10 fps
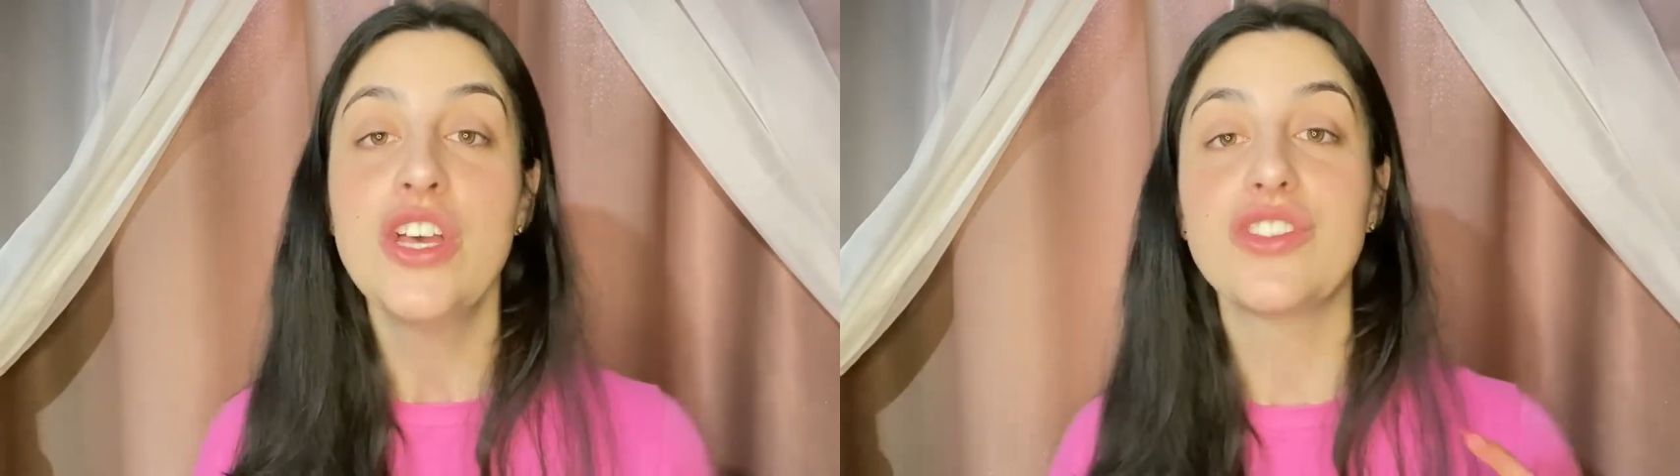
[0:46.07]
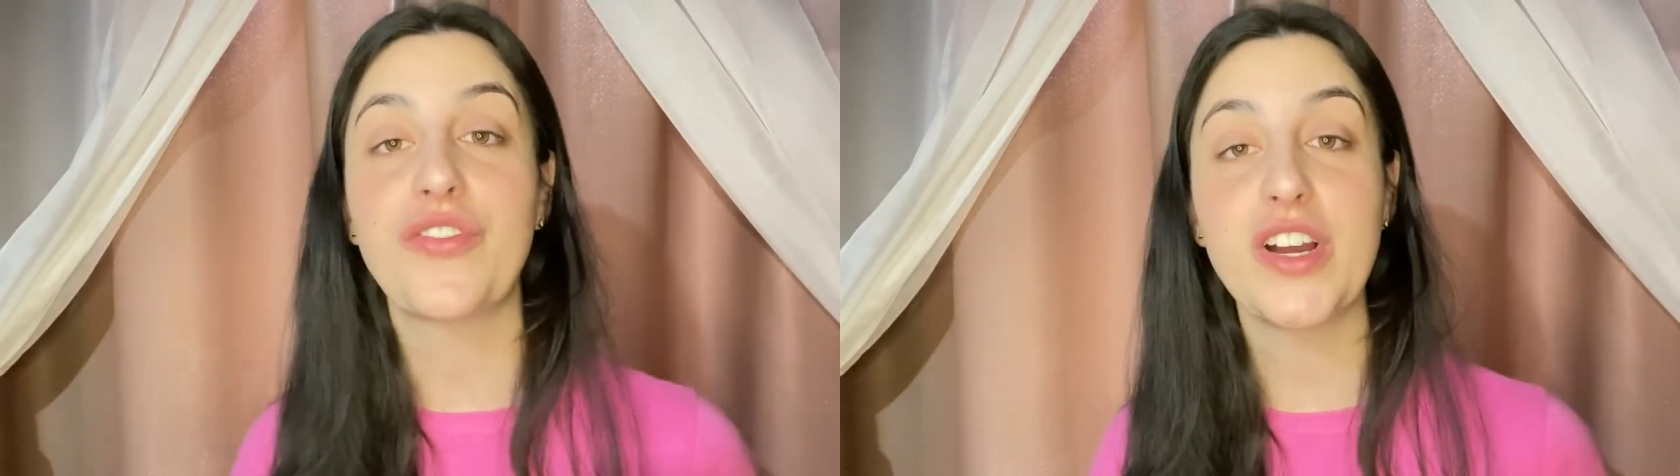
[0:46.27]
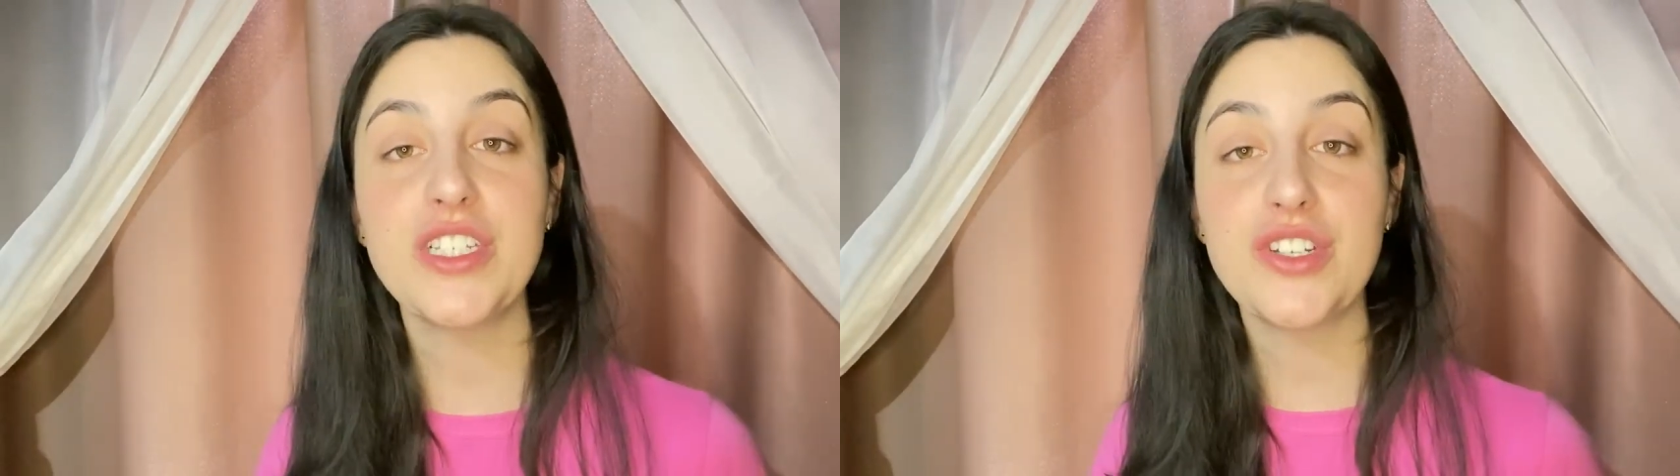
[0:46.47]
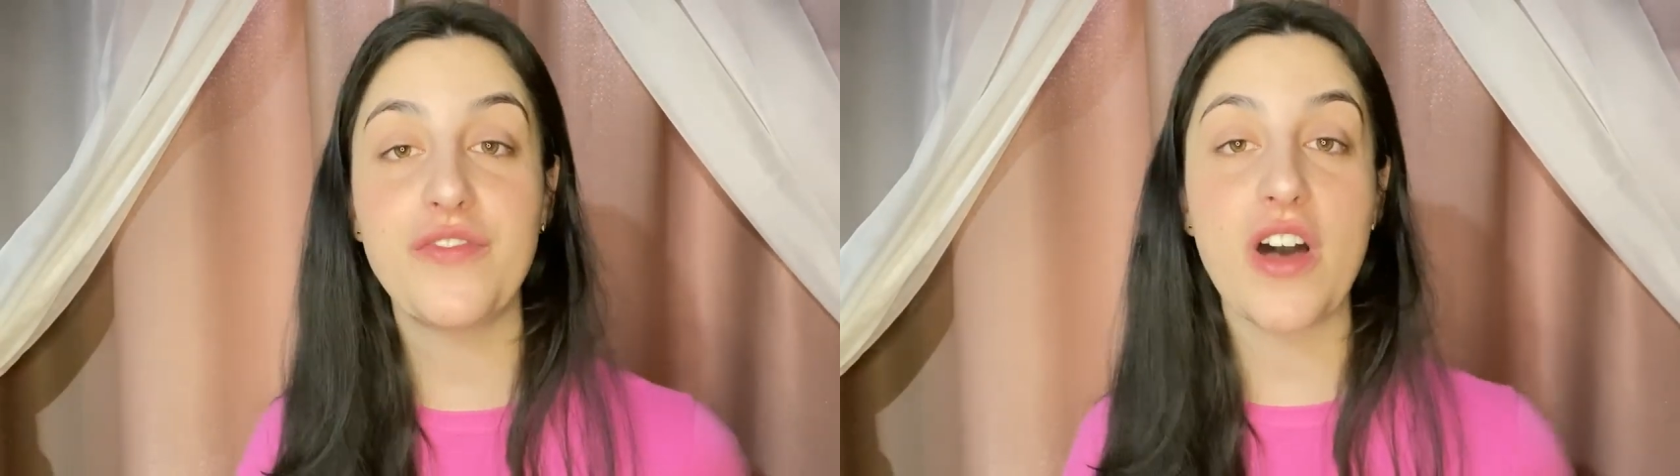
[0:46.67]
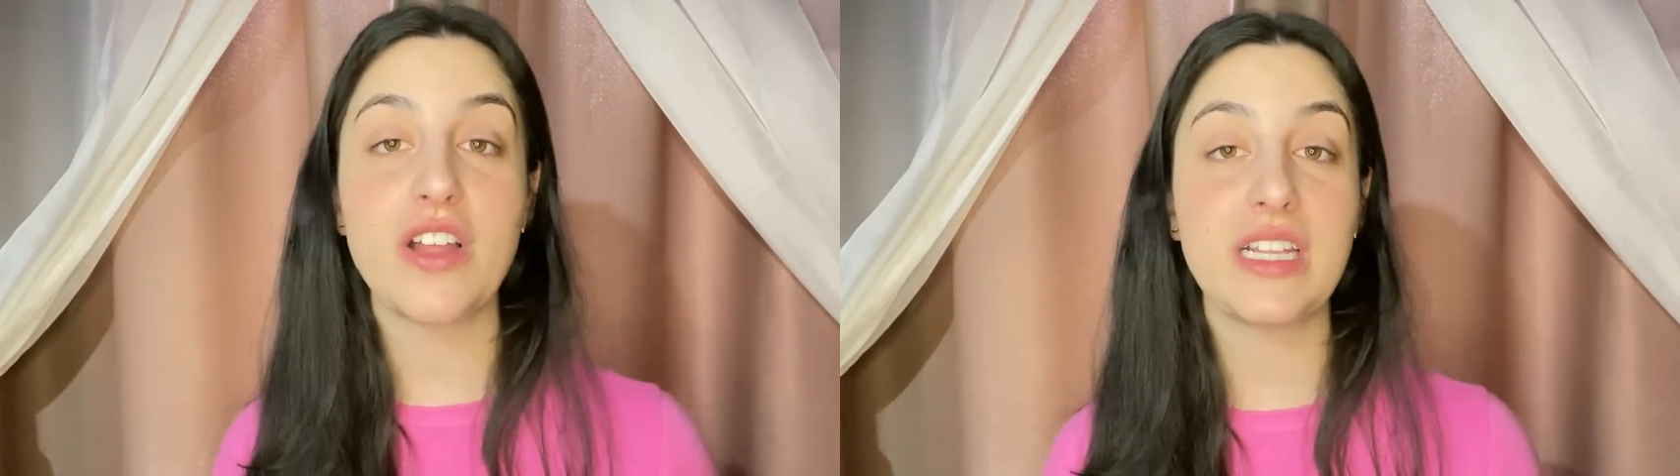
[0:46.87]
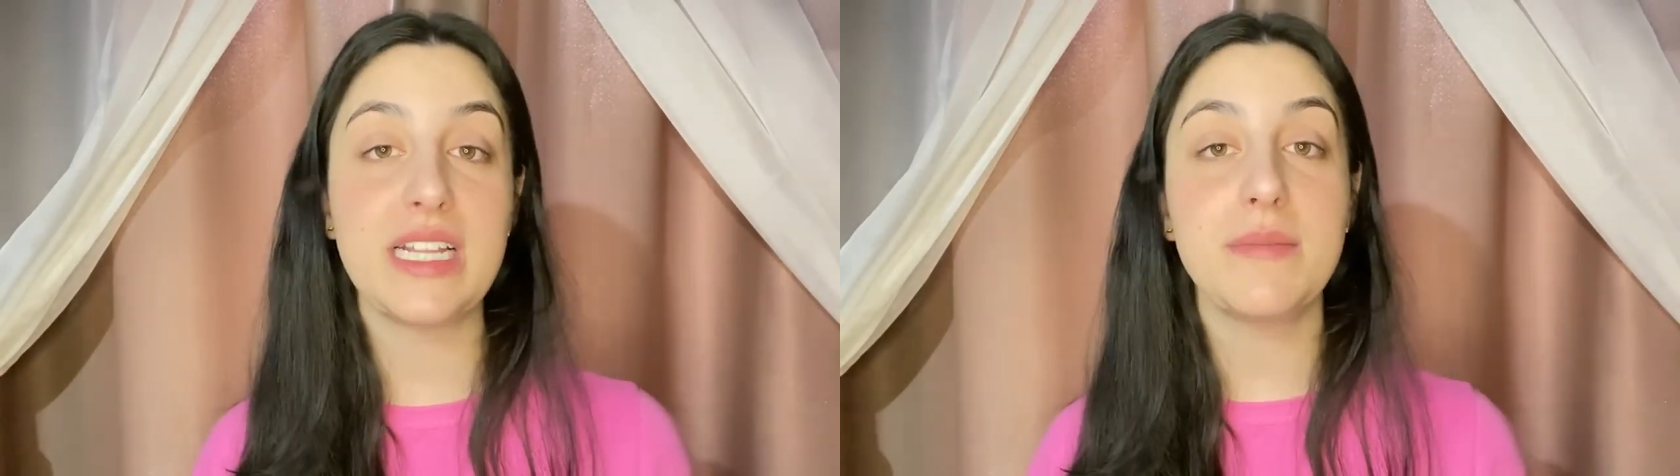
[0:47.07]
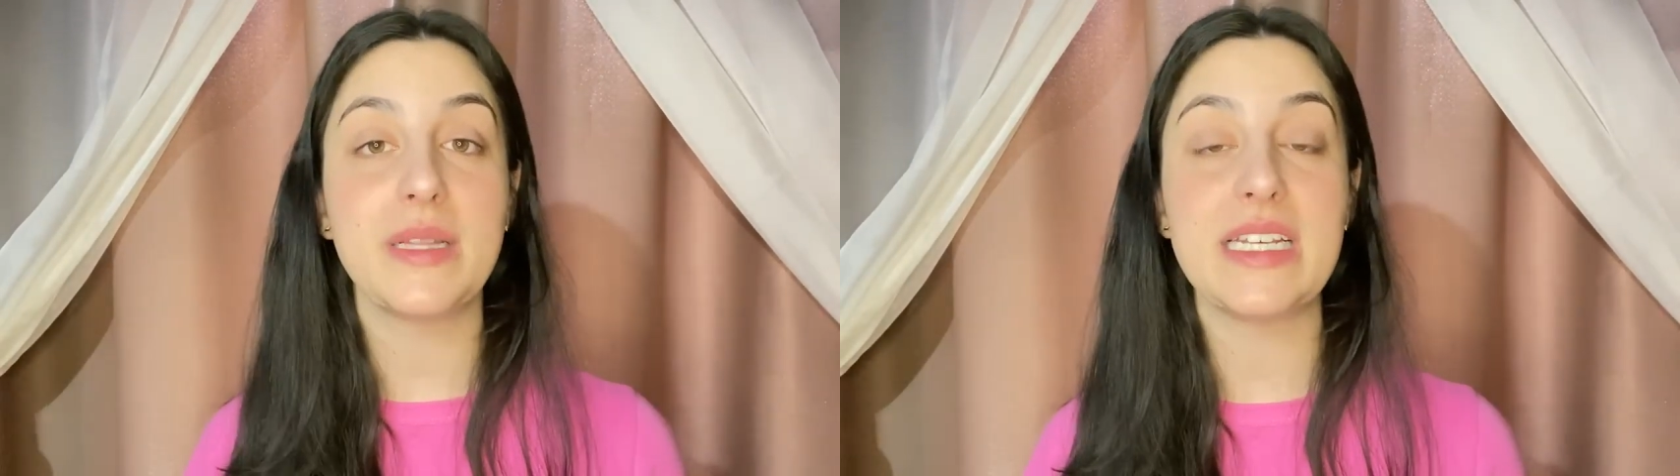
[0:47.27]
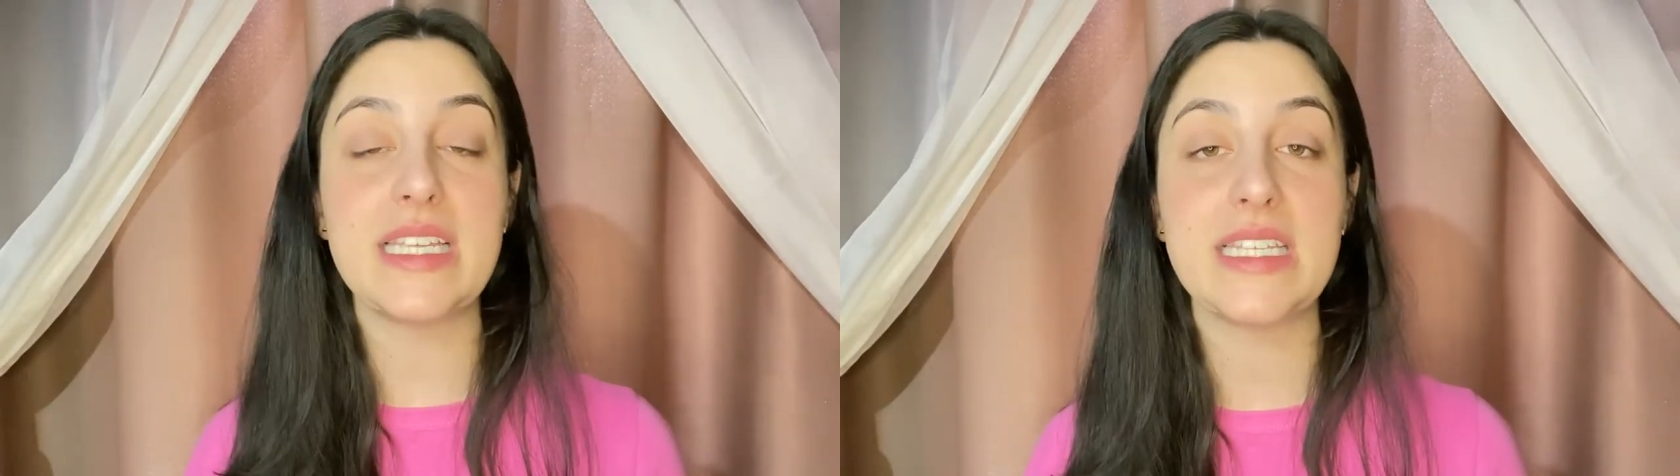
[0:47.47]
So first of all, the
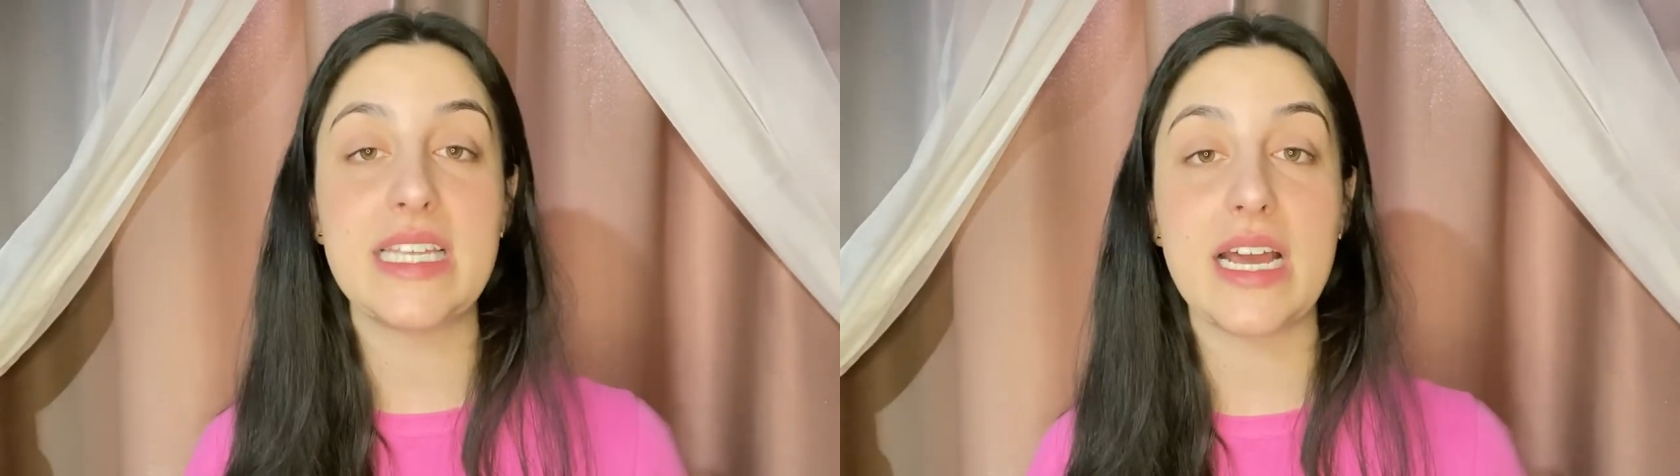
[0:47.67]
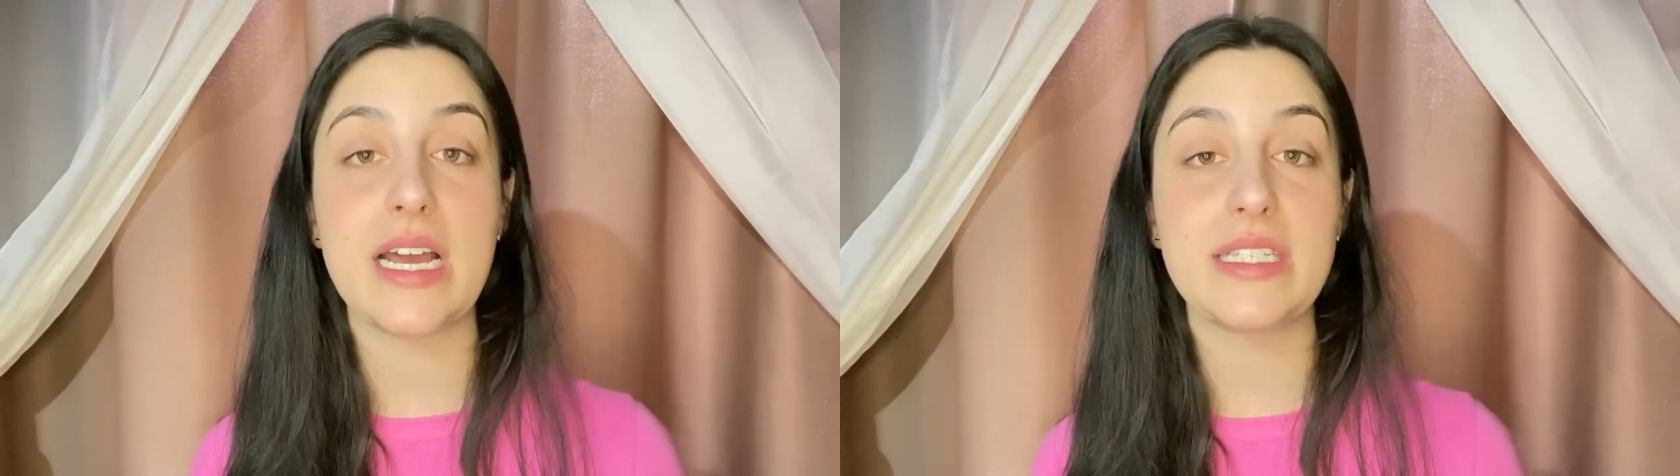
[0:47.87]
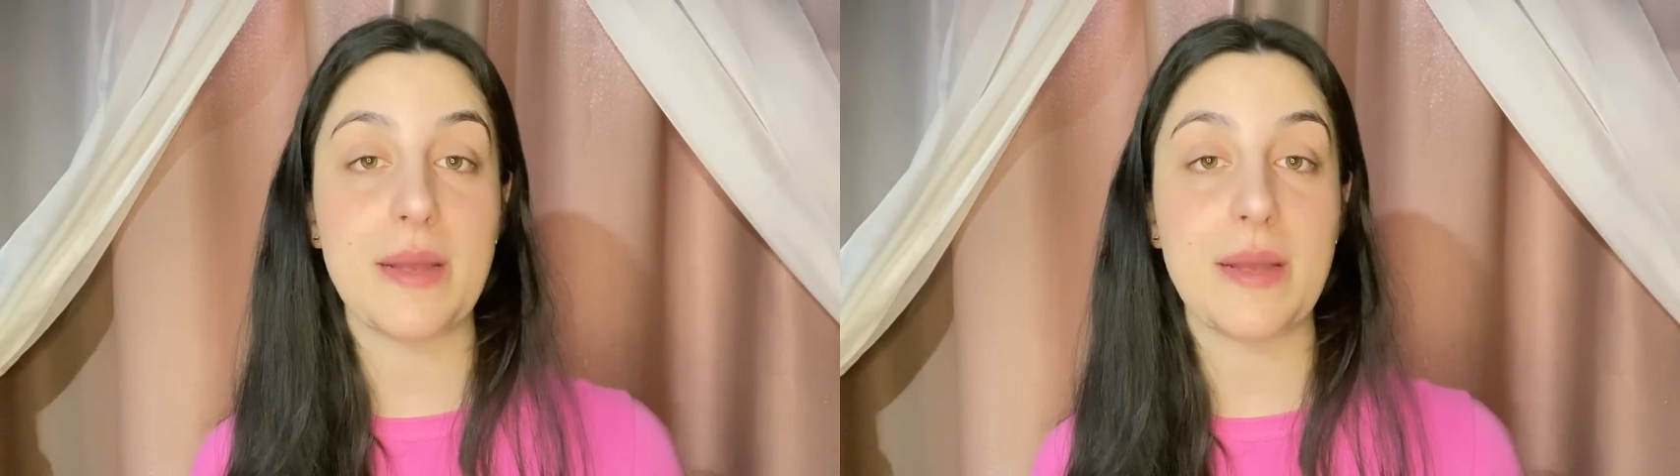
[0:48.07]
Leanbliss is a